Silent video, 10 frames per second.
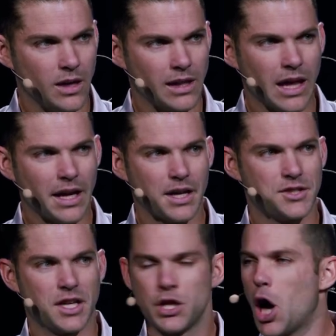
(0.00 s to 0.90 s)
and like I
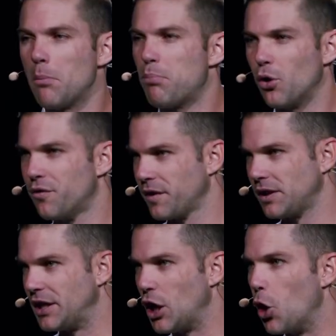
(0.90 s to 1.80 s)
said, not
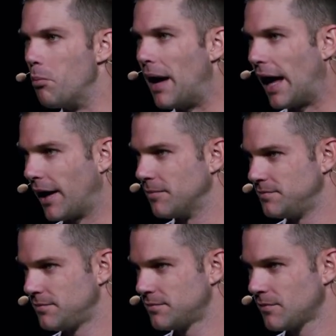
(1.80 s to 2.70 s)
perfectly obey.
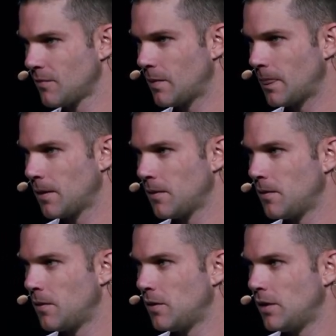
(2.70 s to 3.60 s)

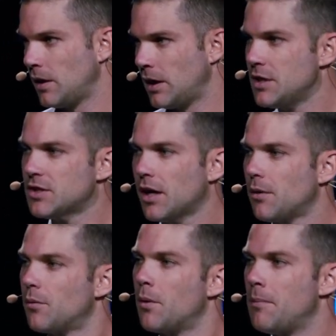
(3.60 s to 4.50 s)
He's got
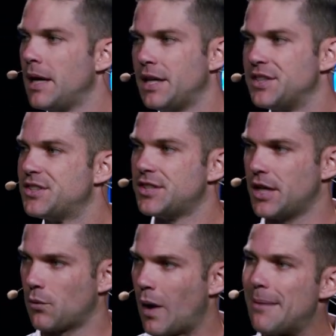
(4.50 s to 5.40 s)
remaining
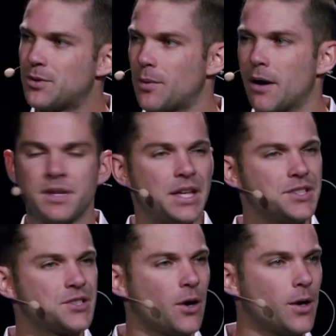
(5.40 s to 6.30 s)
sin wrapped around
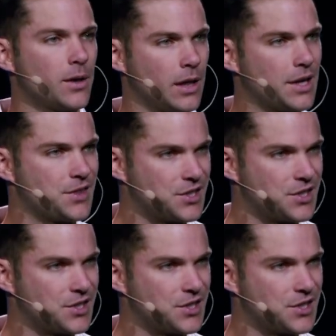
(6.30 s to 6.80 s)
his heart like the